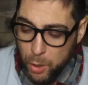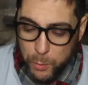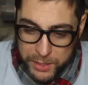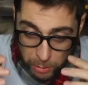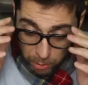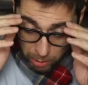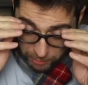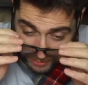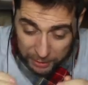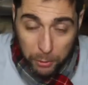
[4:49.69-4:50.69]
We no
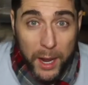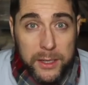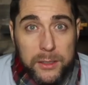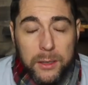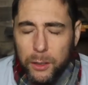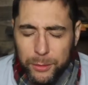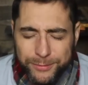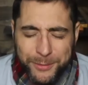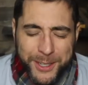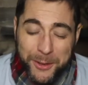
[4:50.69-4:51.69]
longer need Christ, or
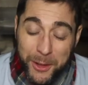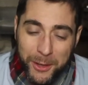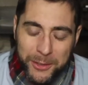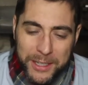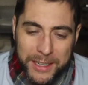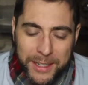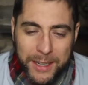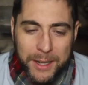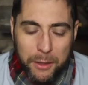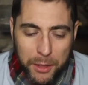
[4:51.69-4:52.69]
we no longer need
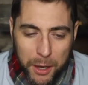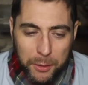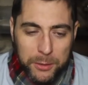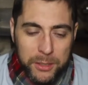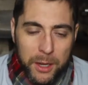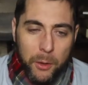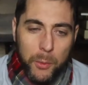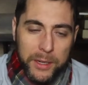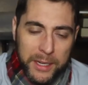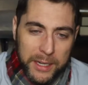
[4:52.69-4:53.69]
those.
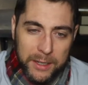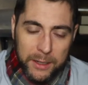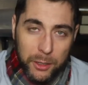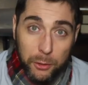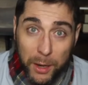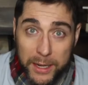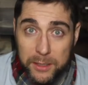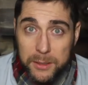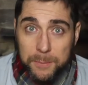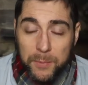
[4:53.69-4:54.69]
We need
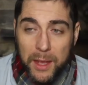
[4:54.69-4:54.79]
Christ.